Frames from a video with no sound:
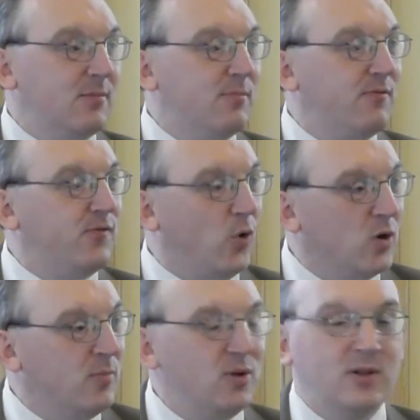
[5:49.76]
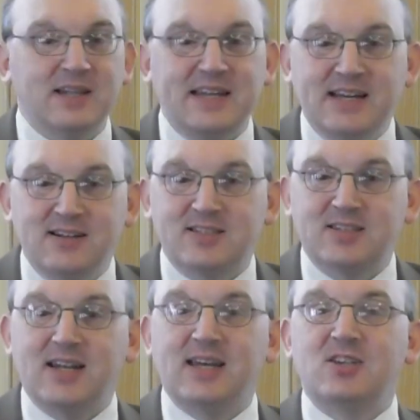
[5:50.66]
formal legal
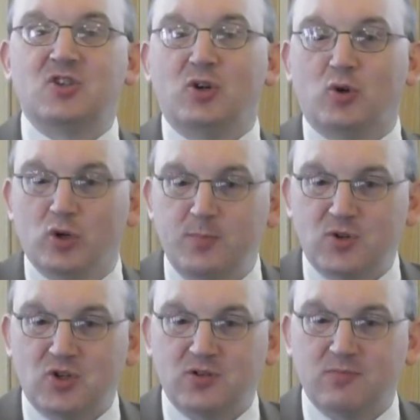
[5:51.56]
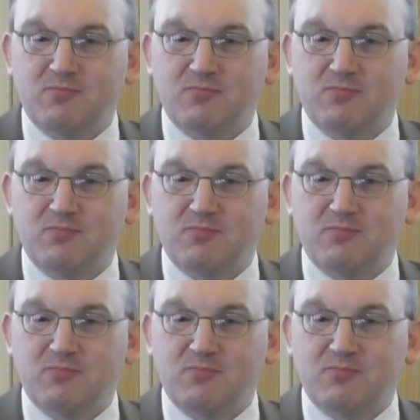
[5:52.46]
settings and groups